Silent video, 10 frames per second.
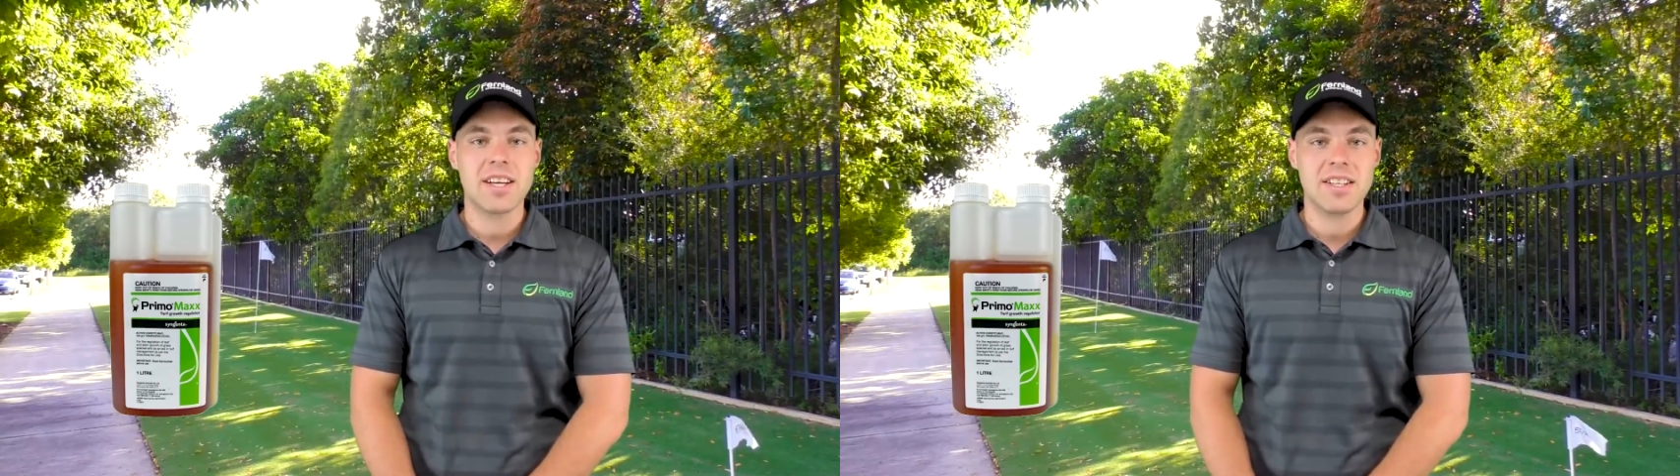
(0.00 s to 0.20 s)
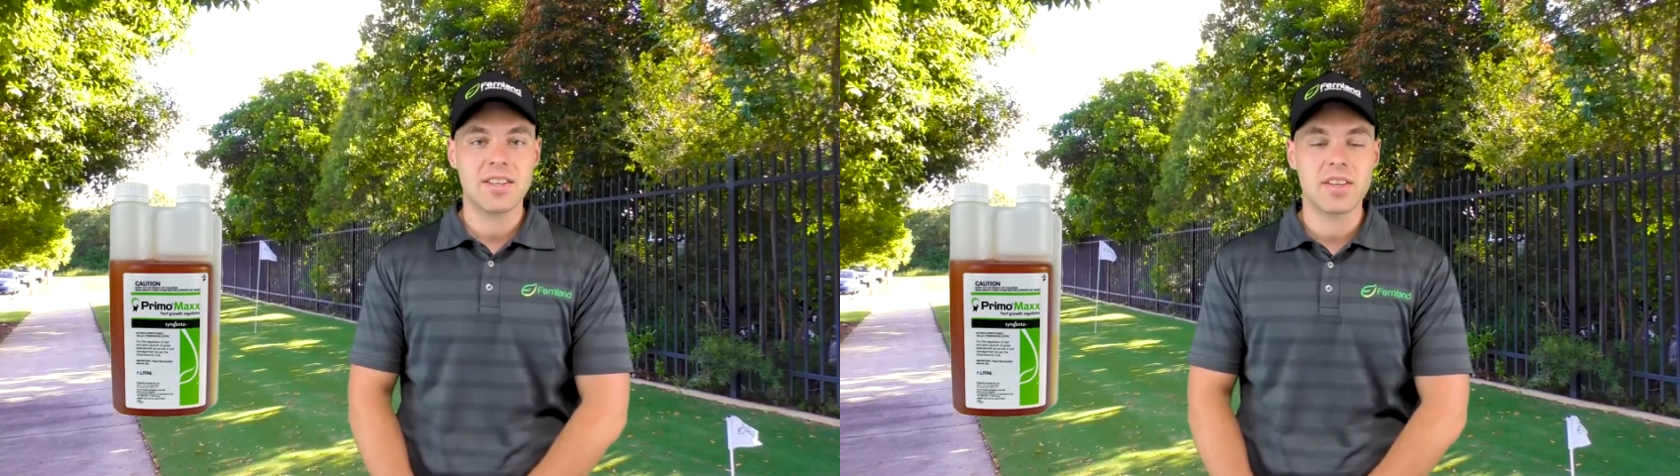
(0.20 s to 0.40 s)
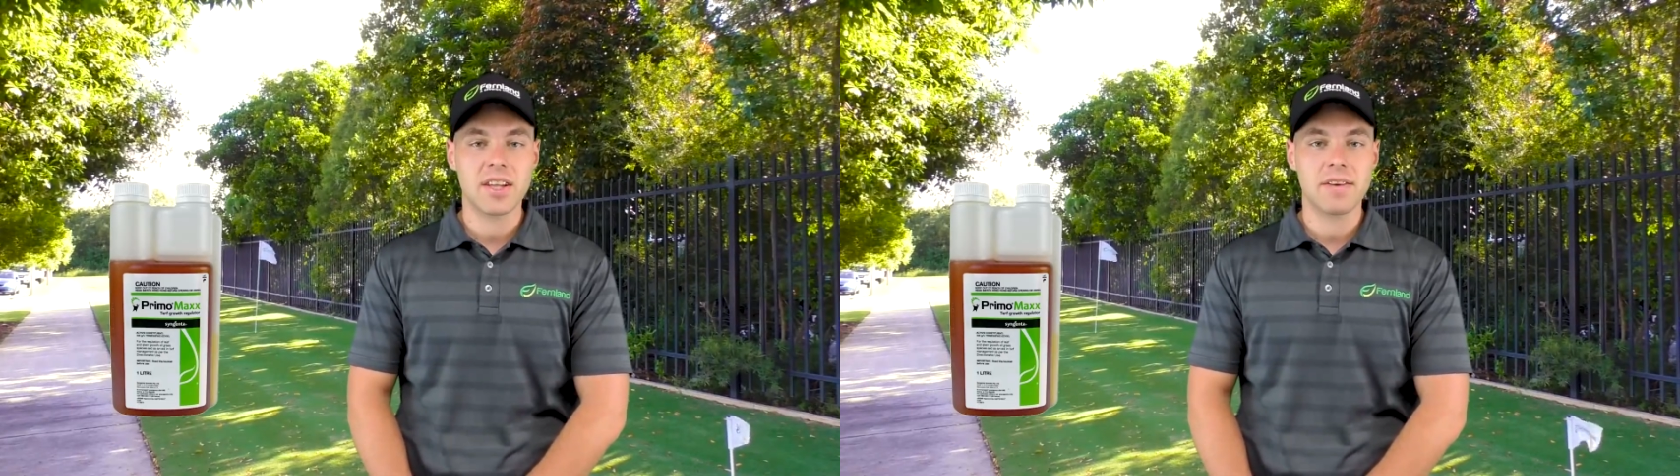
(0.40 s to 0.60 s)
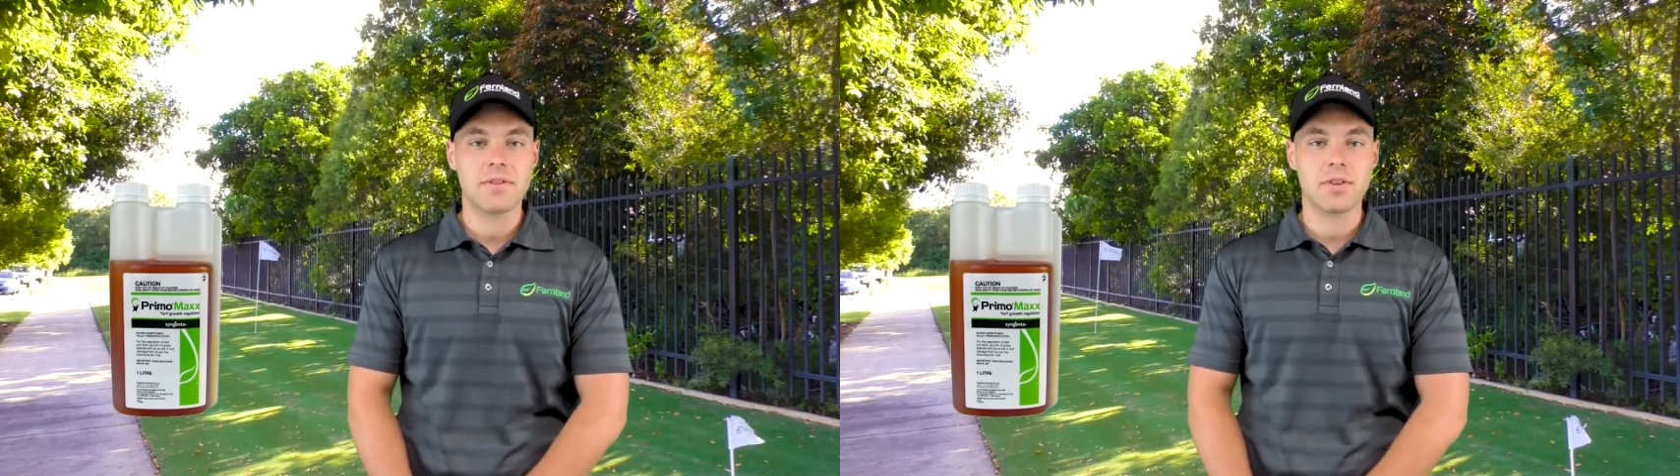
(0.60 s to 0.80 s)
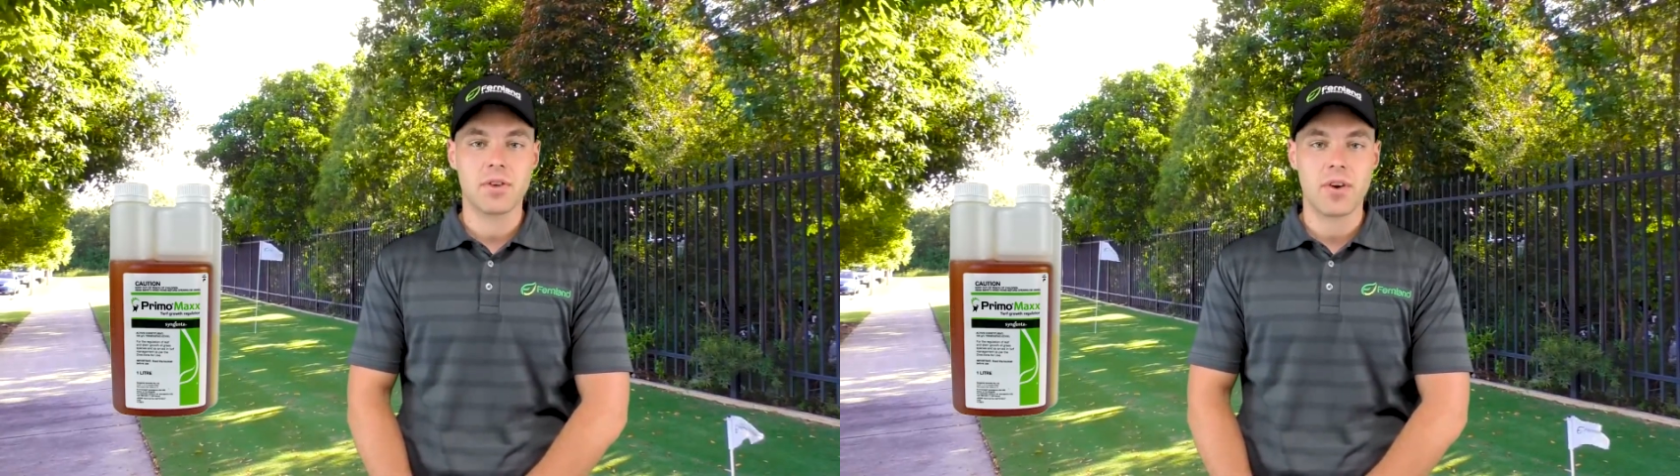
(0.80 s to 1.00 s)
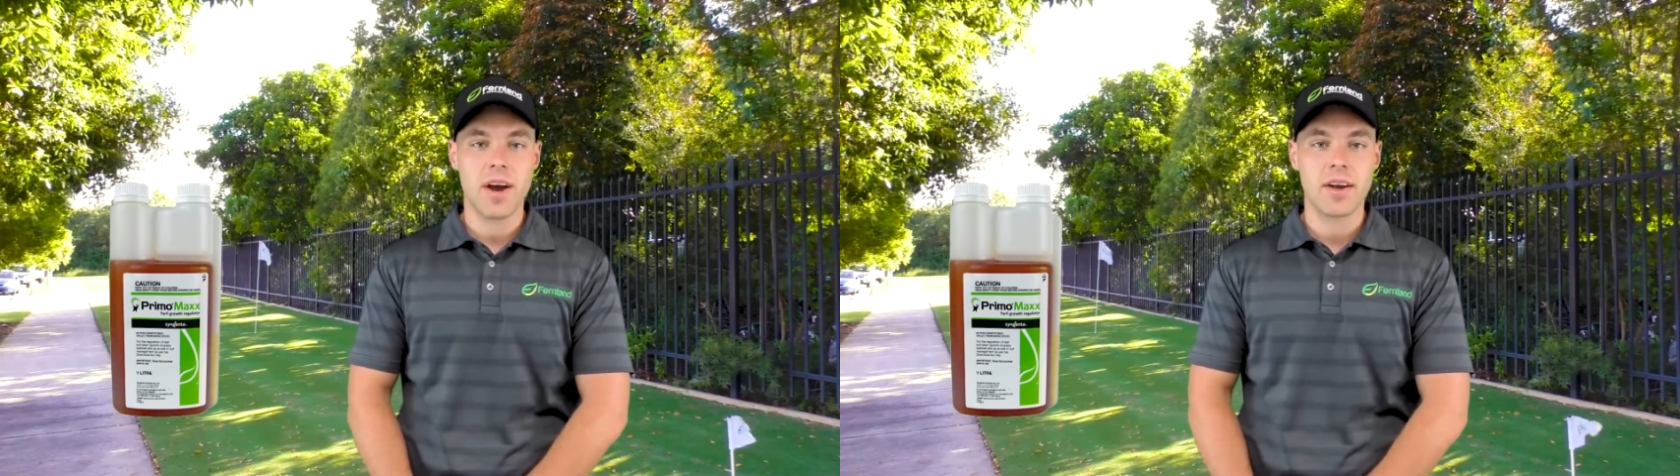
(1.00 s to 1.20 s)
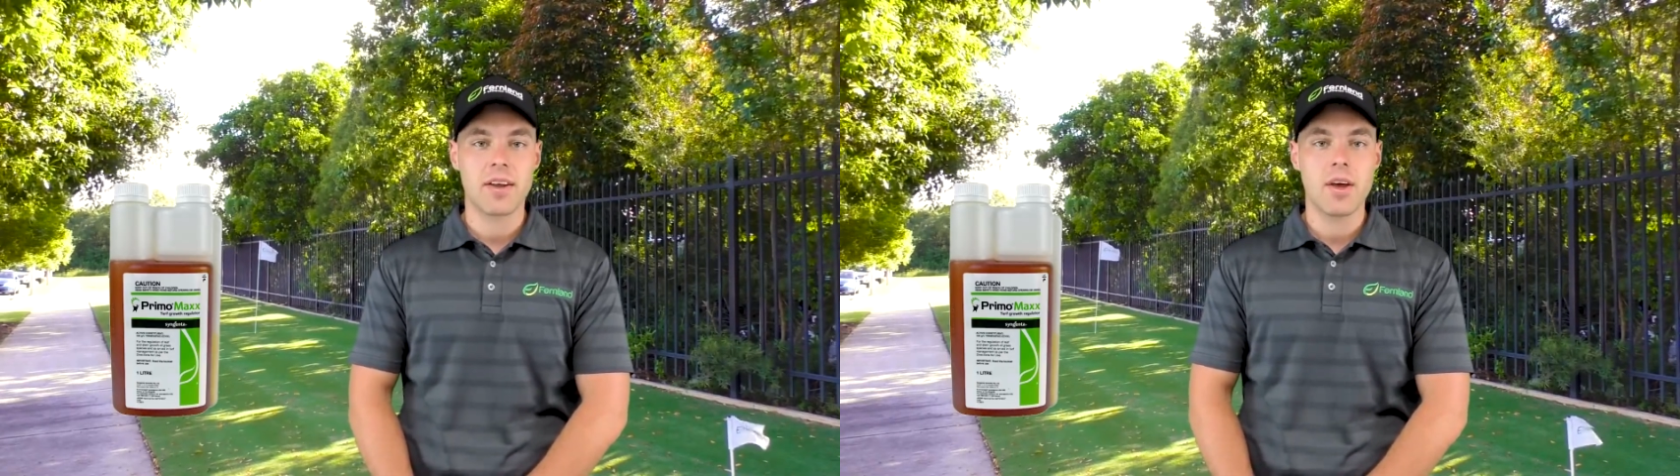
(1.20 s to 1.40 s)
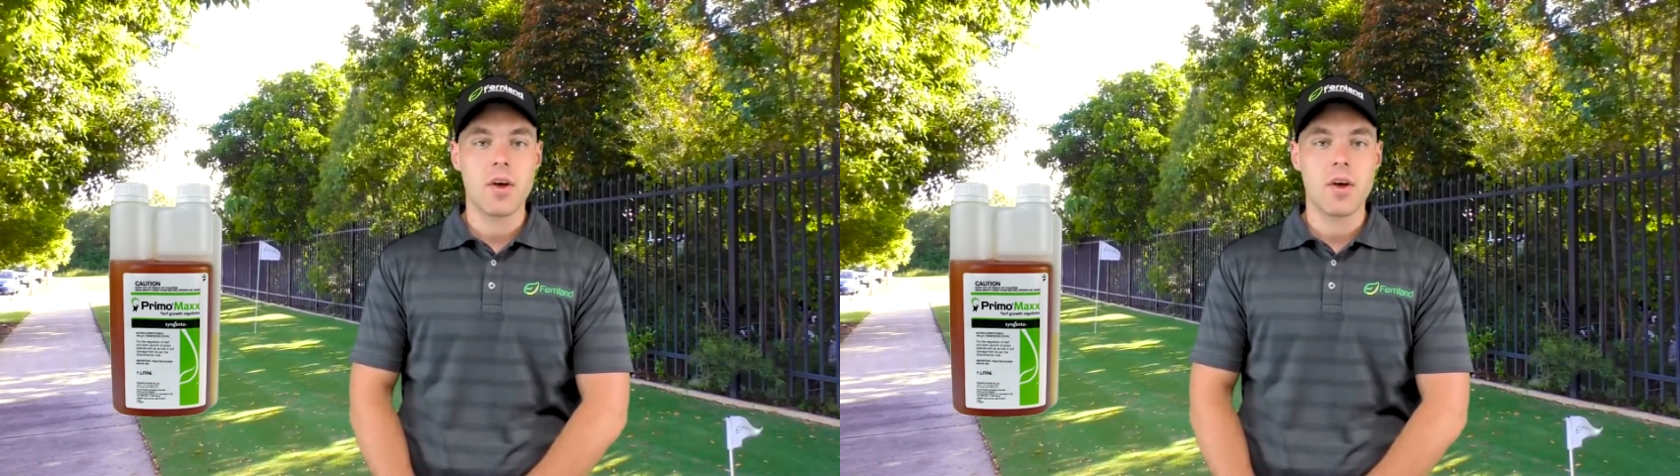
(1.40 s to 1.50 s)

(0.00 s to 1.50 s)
into the leaf and crown